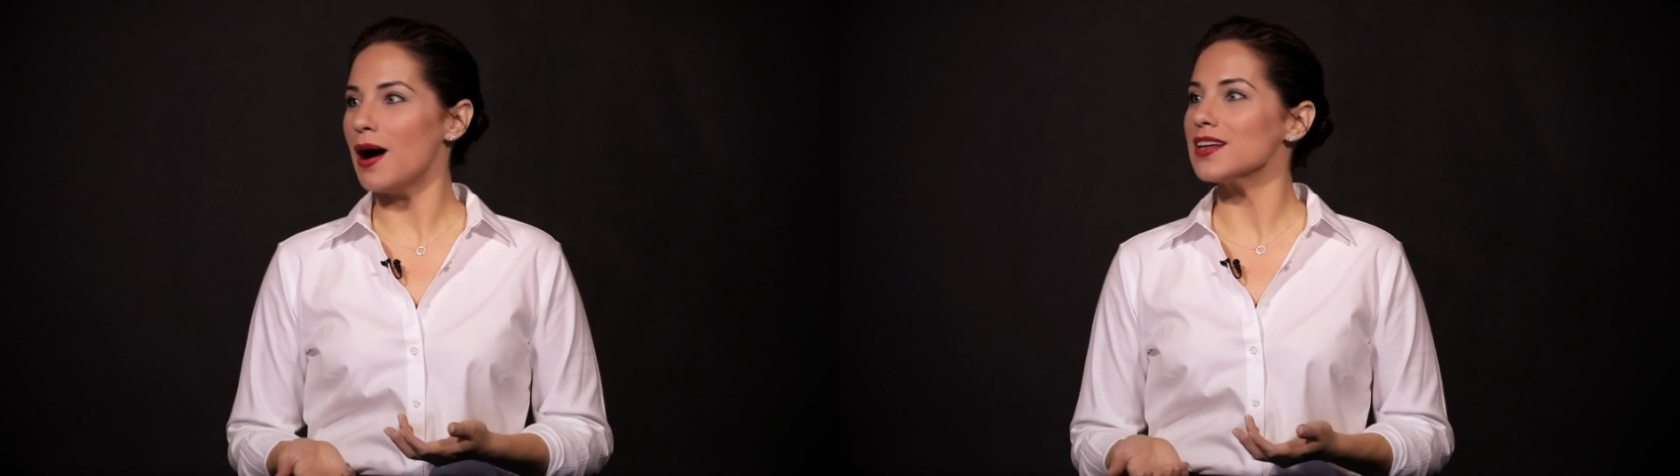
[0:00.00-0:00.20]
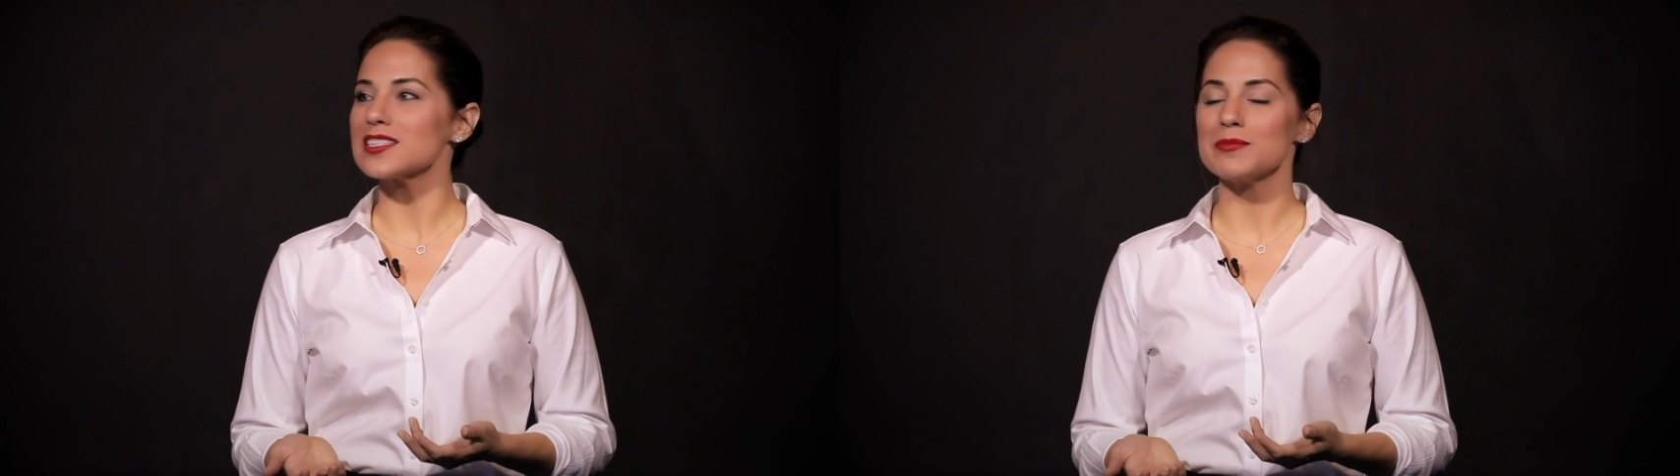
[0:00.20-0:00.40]

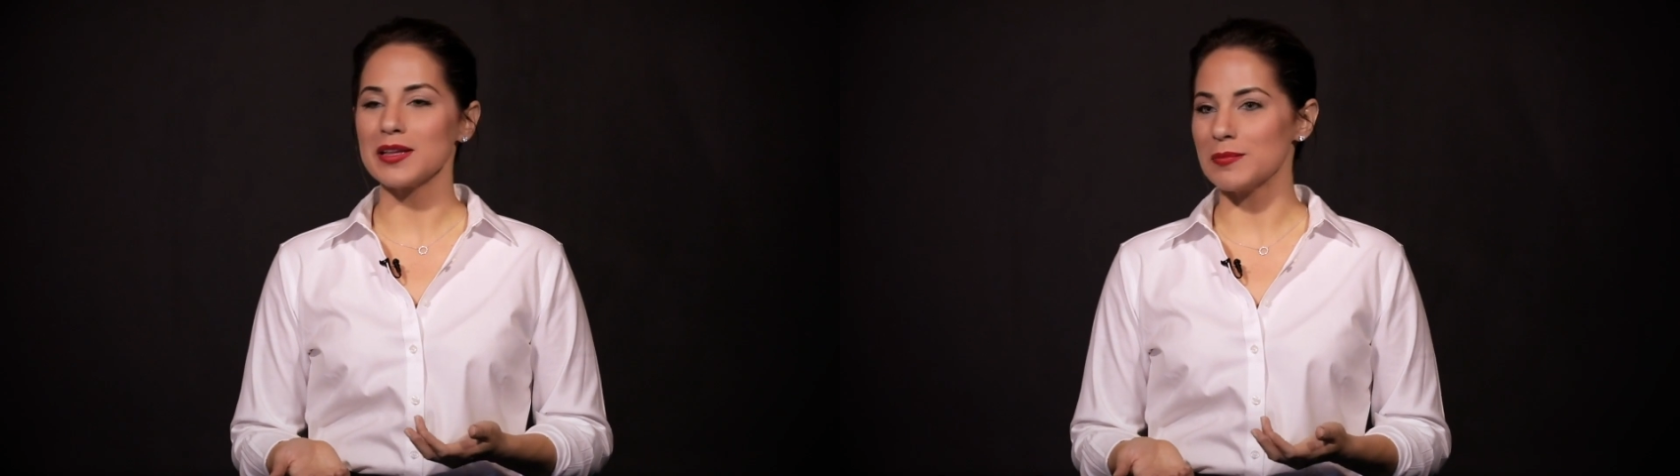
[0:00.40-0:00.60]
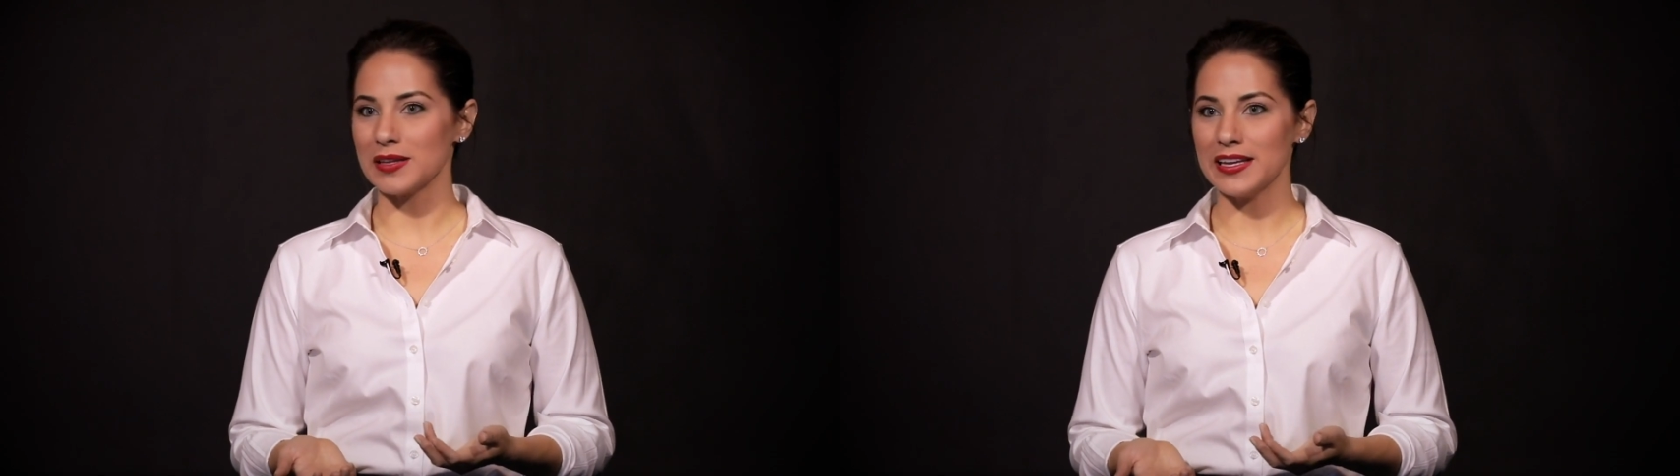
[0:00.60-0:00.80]

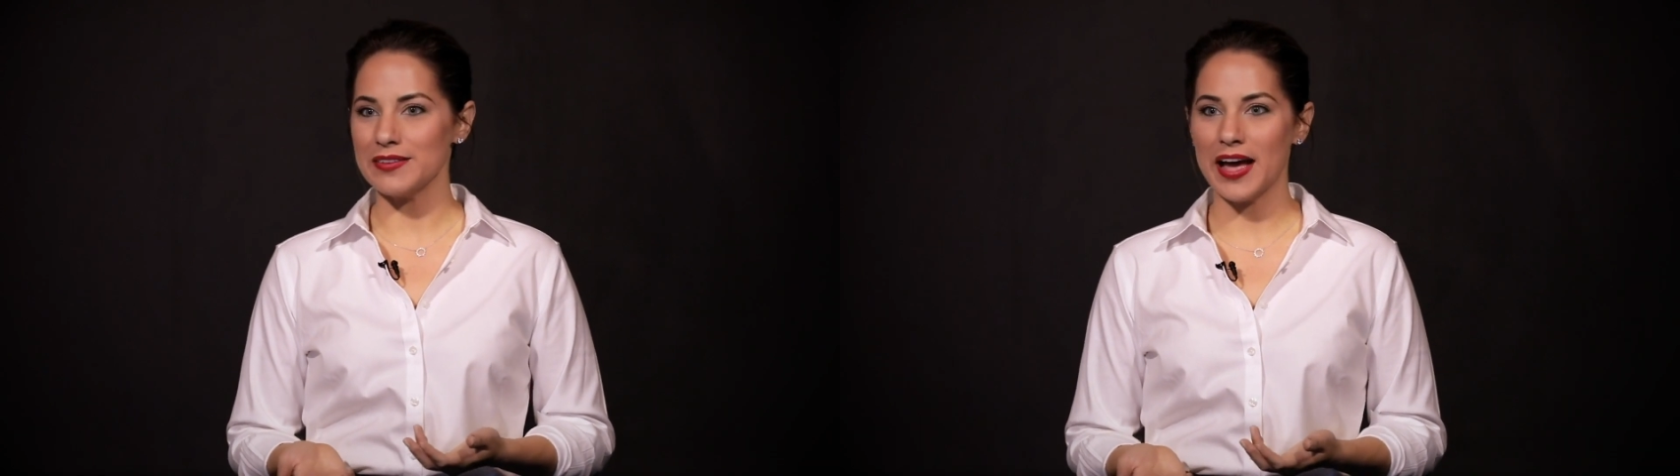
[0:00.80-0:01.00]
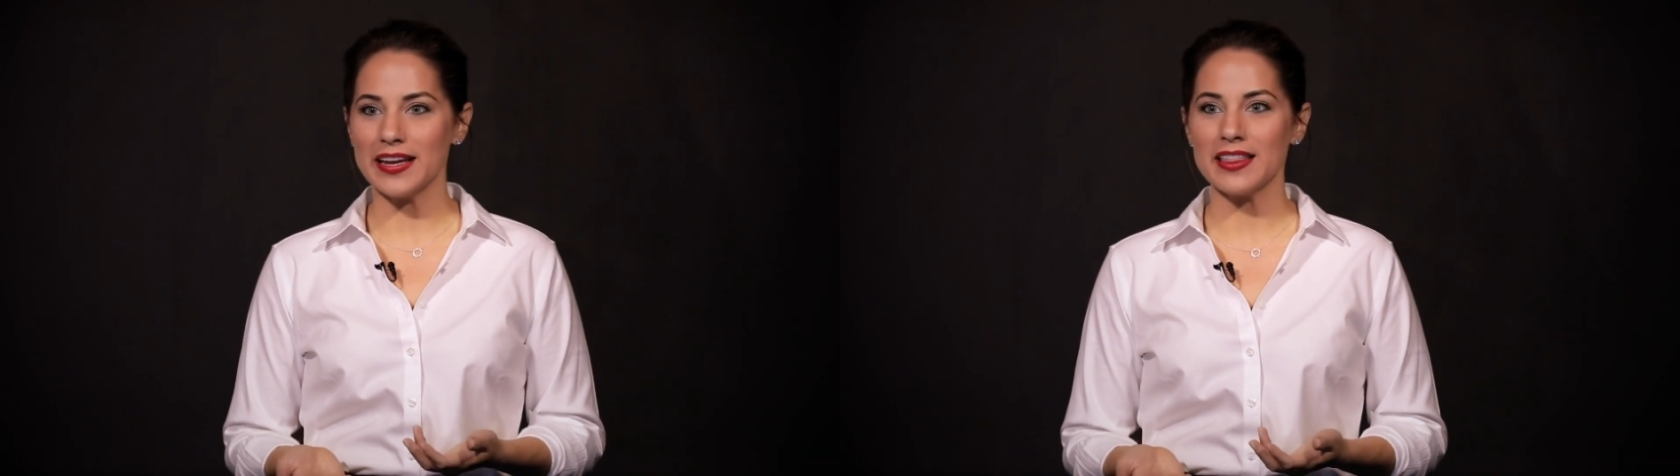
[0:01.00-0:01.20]
possibly
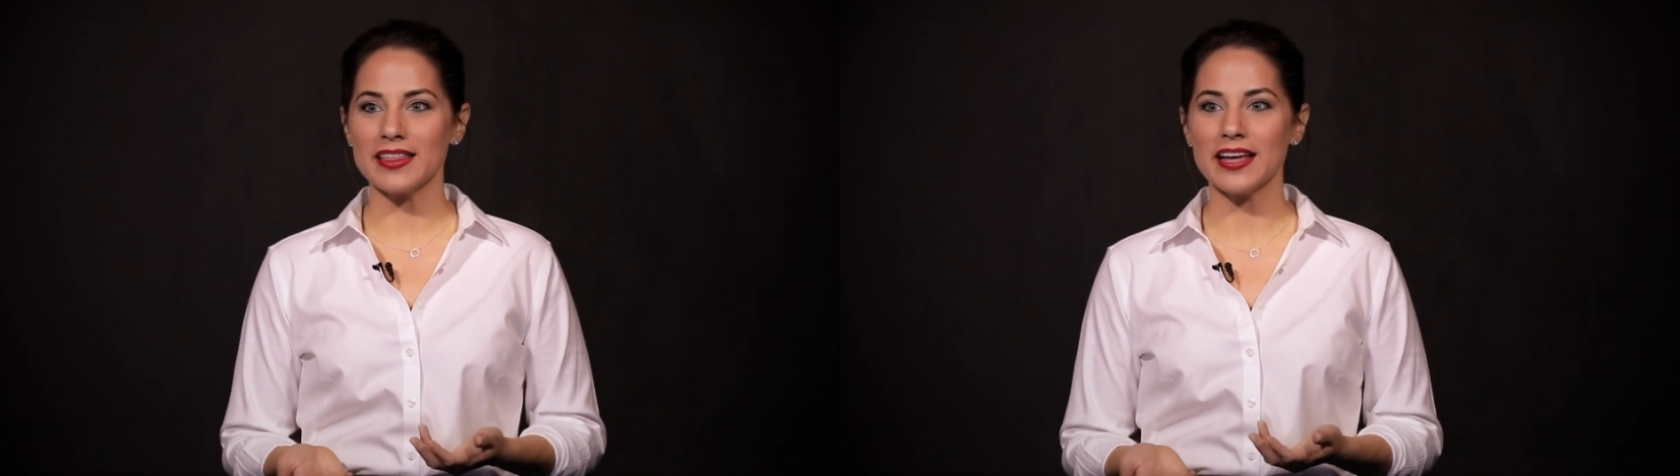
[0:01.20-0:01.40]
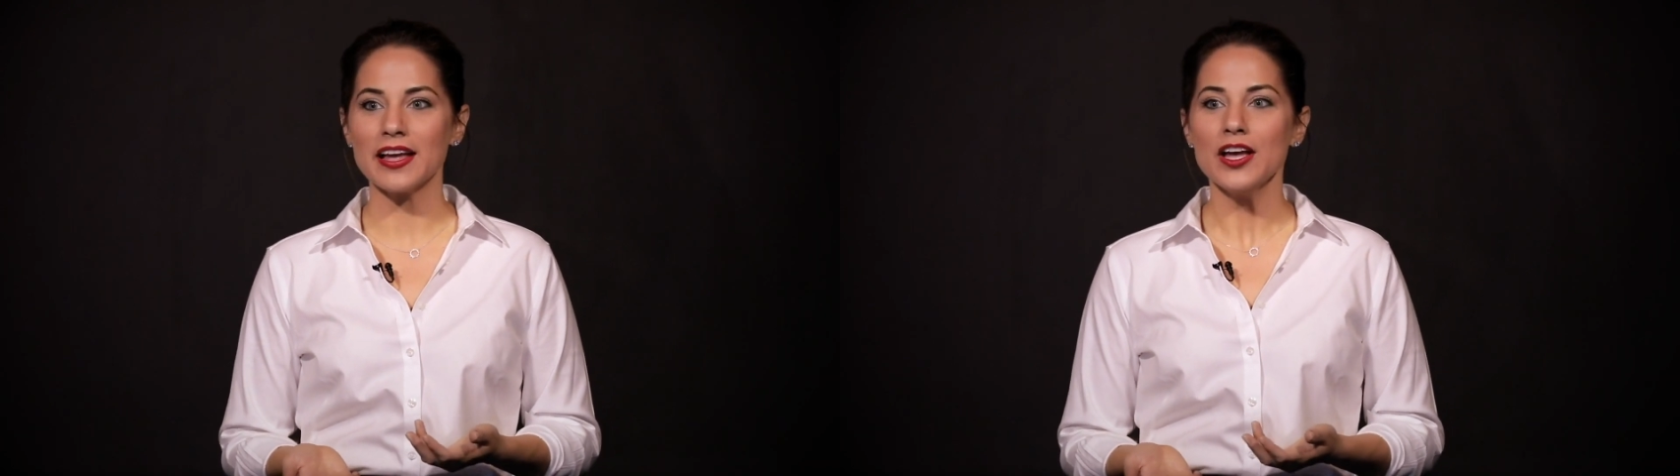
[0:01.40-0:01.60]
believe
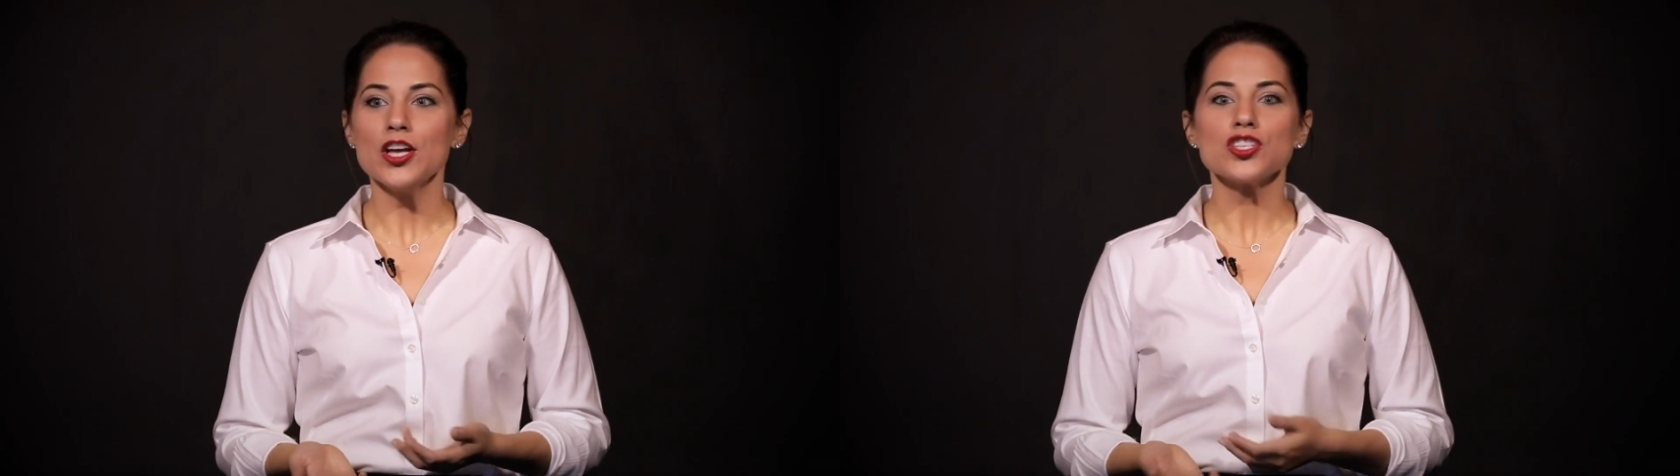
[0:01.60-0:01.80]
anything